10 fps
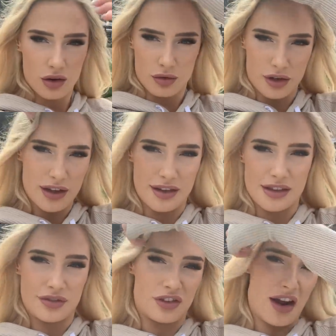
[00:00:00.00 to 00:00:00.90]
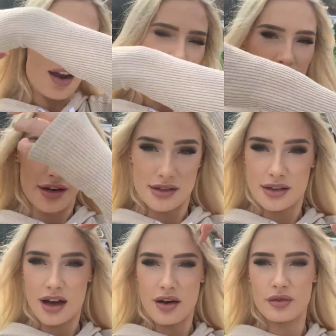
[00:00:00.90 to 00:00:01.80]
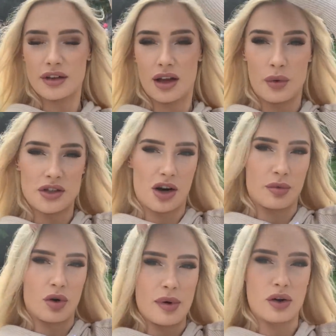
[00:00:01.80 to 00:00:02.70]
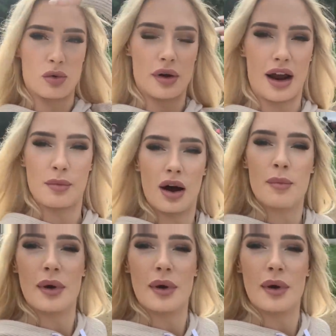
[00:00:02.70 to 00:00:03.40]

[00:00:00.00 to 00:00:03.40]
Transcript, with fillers: Oh, look at these flyaways. I really wish I brought my normal camera,